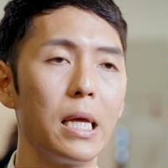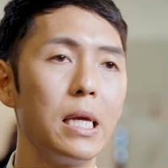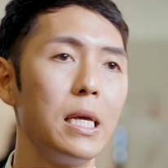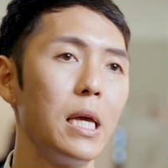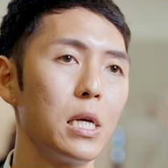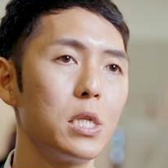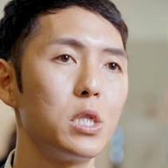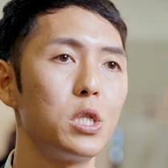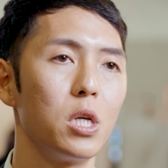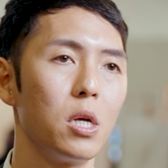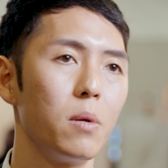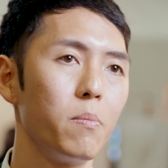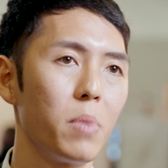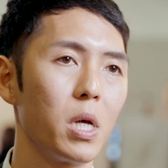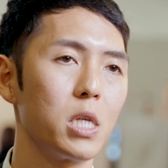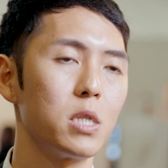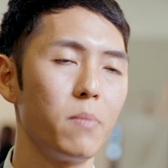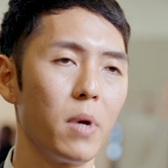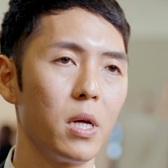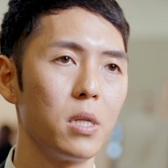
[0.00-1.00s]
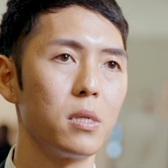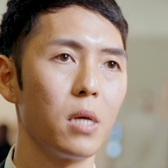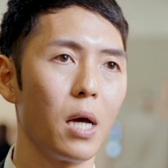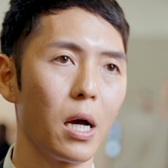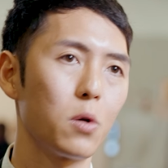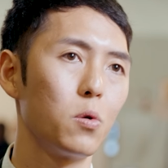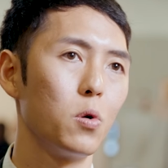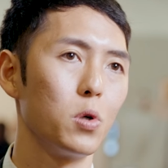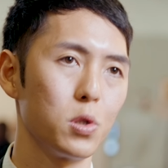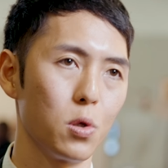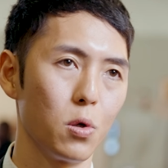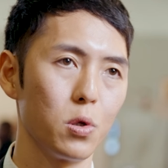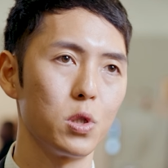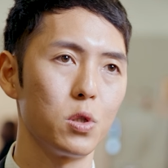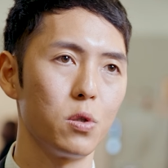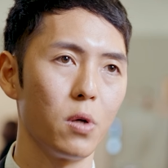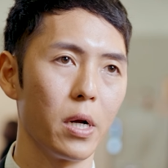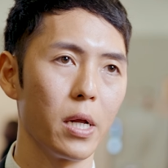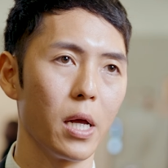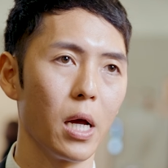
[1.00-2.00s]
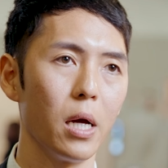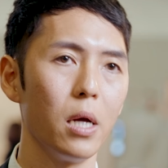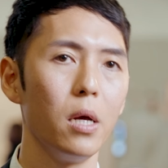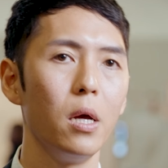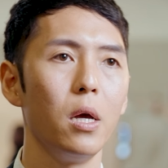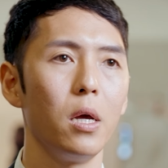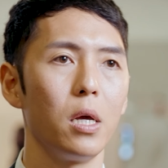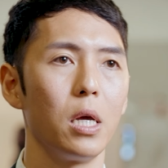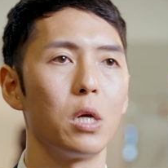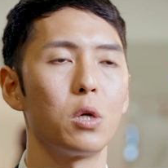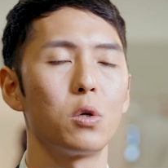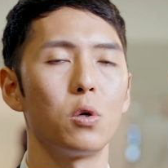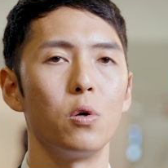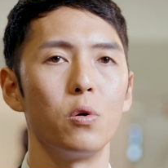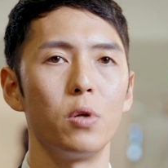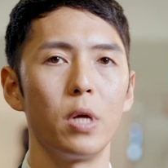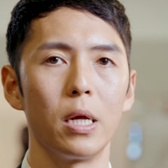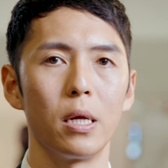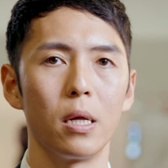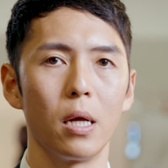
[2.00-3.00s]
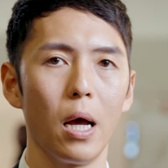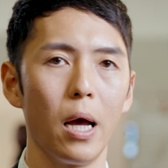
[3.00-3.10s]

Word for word: ESG investment across Australia, including